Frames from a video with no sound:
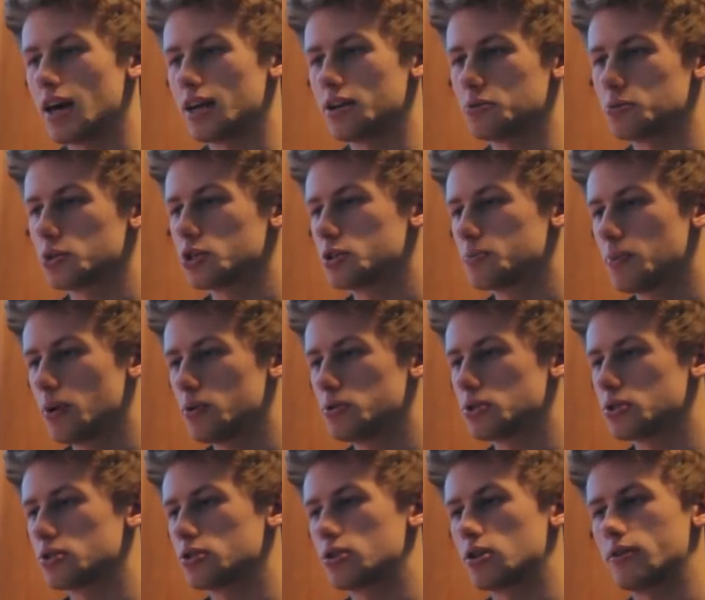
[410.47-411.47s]
and to expose
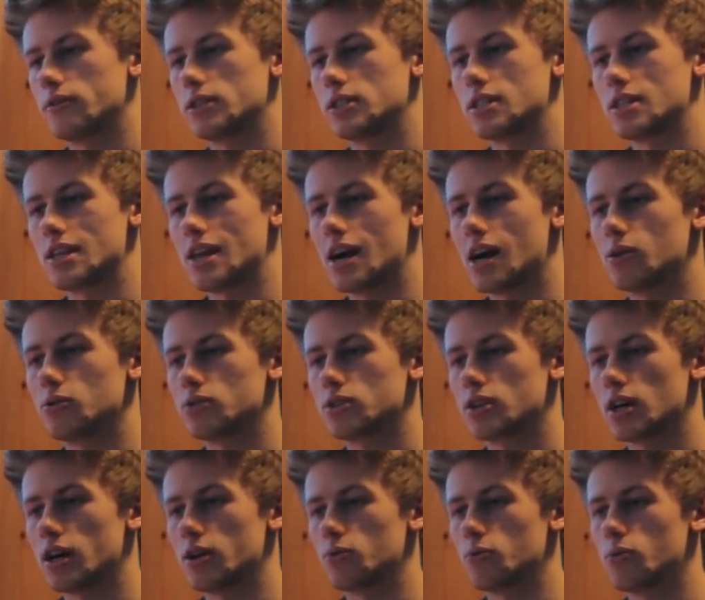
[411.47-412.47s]
the service to the
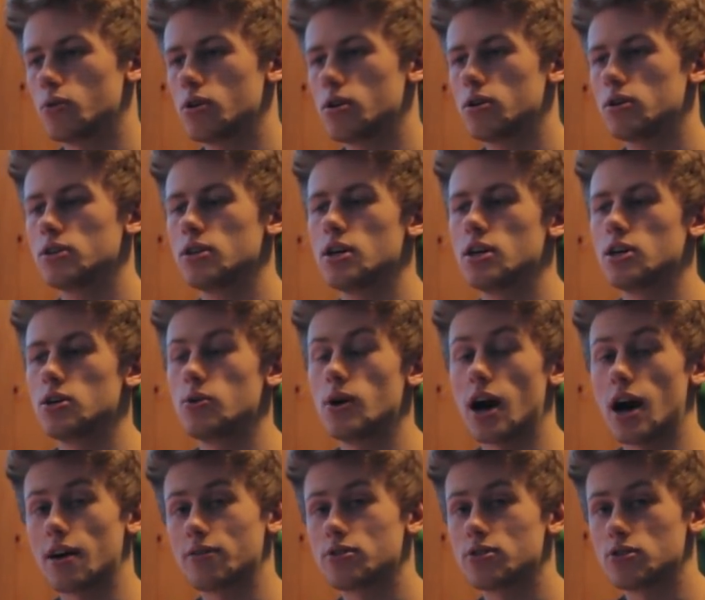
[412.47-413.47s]
outside world, you
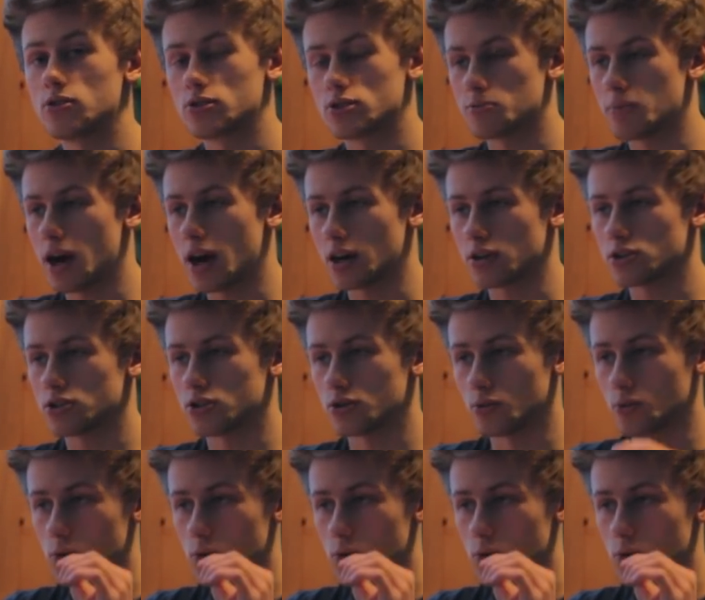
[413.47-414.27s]
have to do some extra